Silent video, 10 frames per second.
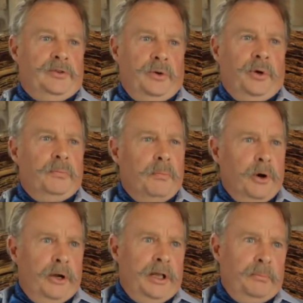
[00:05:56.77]
to
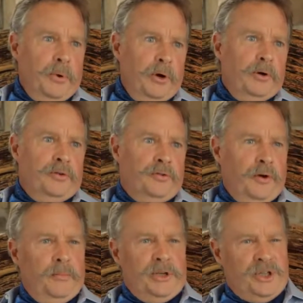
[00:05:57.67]
emerge
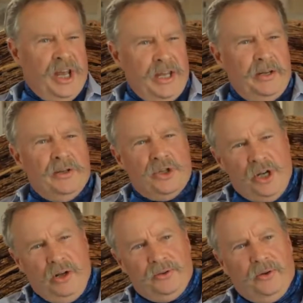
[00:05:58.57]
from a shade and
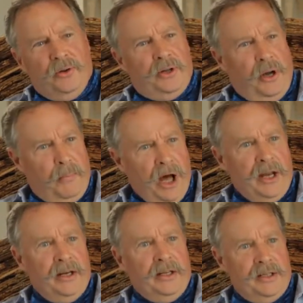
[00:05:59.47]
shelter
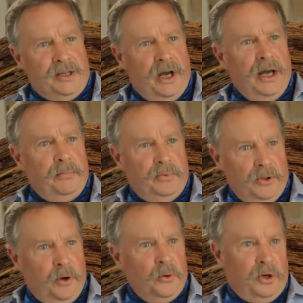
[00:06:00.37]
commodity type
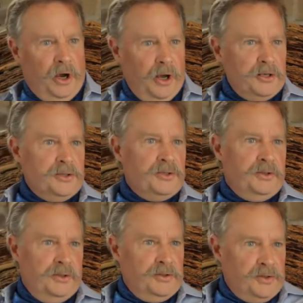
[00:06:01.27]
low cost
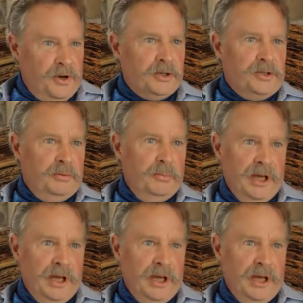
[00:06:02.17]
construction